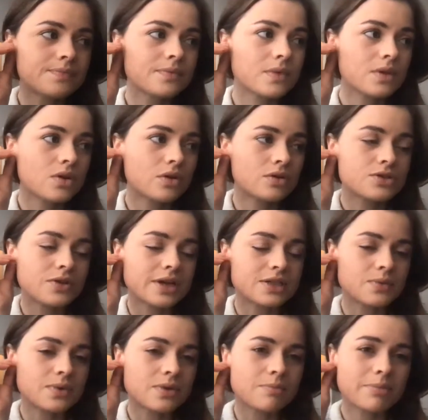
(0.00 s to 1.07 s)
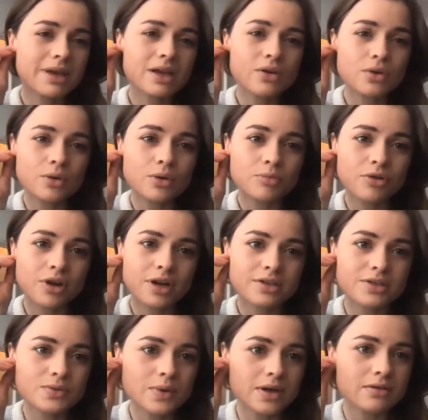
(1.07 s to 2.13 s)
contracts with big
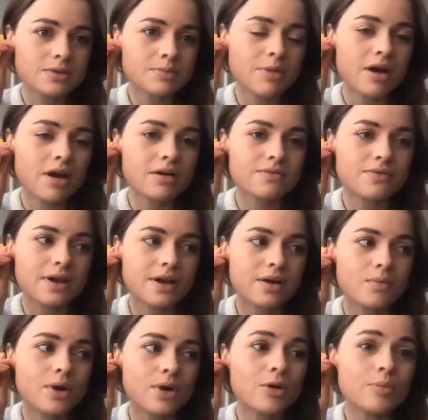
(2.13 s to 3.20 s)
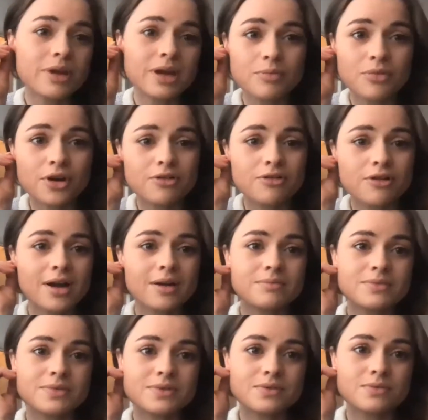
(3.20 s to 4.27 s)
corporates, where as part of their well-being
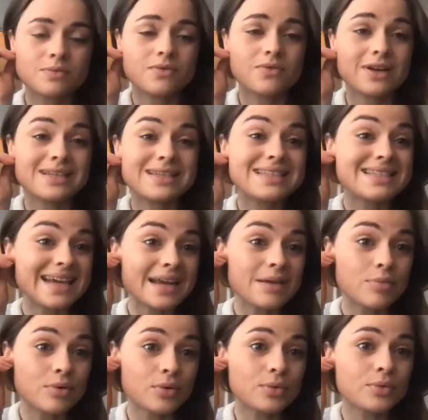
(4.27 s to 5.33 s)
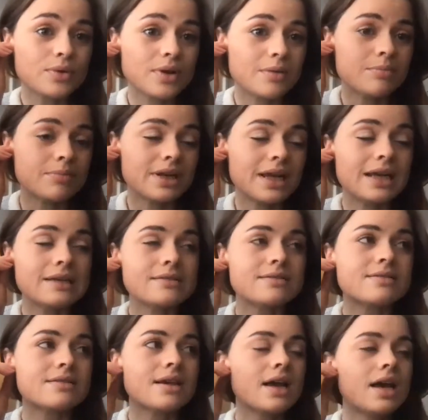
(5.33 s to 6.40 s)
programs with very stable
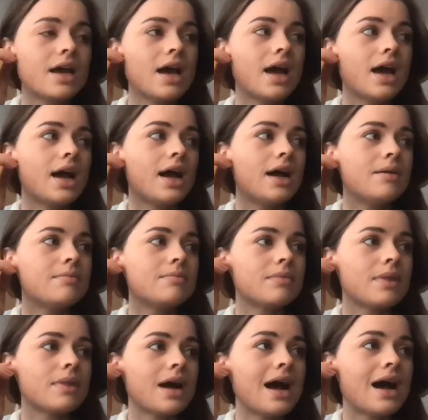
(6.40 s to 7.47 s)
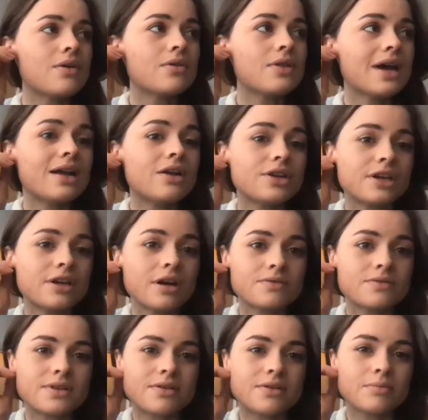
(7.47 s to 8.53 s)
companies, how they're looking
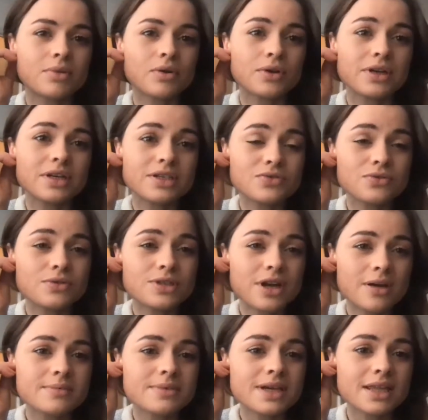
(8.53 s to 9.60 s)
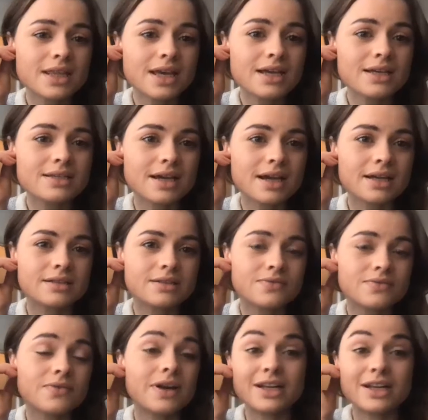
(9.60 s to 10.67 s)
after their employees through times like this, and
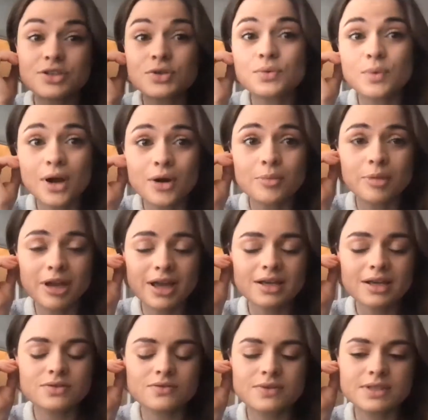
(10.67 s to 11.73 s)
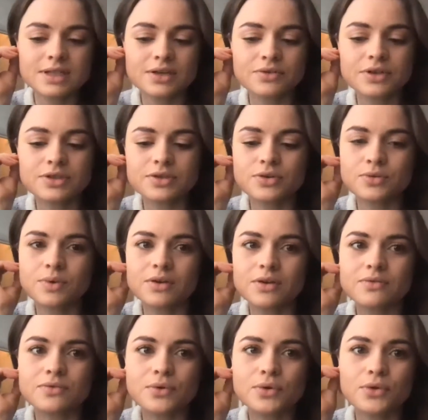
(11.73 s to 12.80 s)
financial well-being is obviously a critical
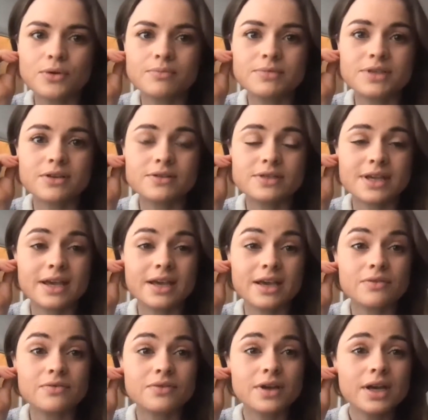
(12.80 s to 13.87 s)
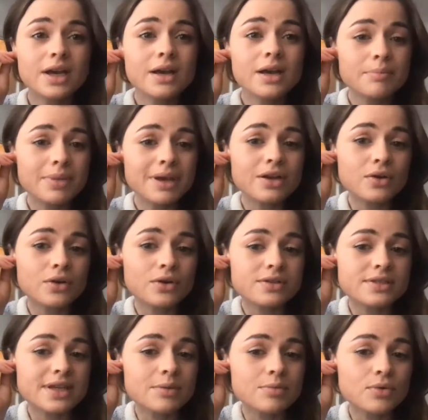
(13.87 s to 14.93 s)
one for them. So seeing if big
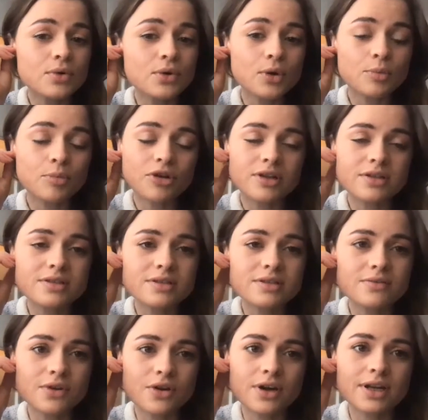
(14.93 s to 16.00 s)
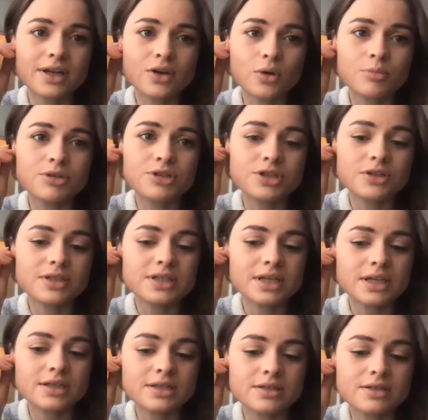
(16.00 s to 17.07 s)
stable corporates have got any
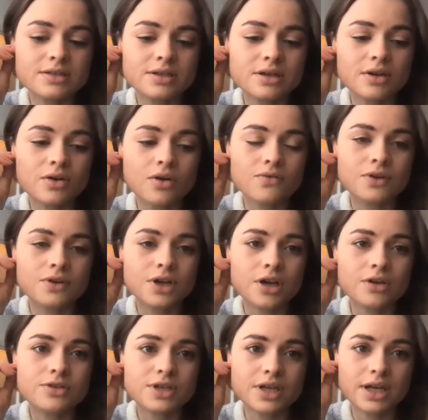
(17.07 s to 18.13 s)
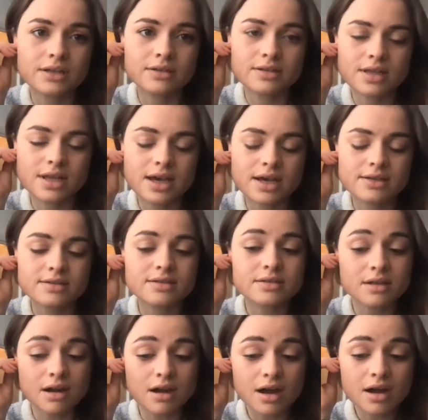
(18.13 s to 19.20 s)
opportunities to offer coaching to their
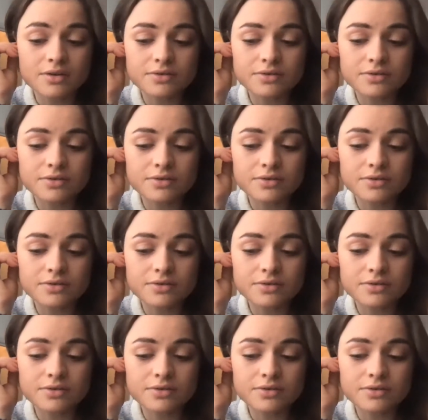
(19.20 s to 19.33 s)
staff.